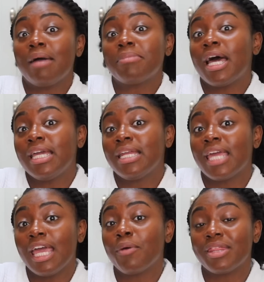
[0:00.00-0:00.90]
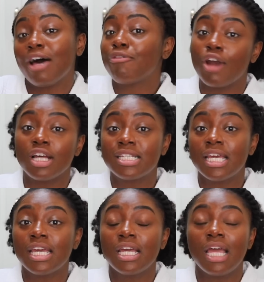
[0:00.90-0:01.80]
I'm not eating cake without
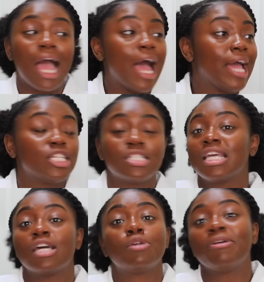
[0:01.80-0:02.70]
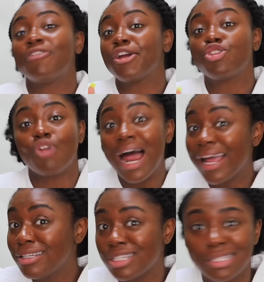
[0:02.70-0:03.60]
frosting. I just think it'll be very
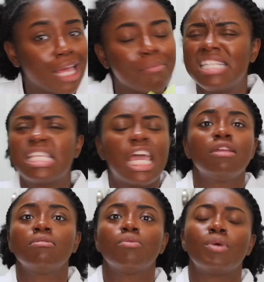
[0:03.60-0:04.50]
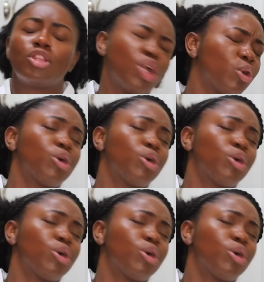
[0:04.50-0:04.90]
dry, just like my skin, with no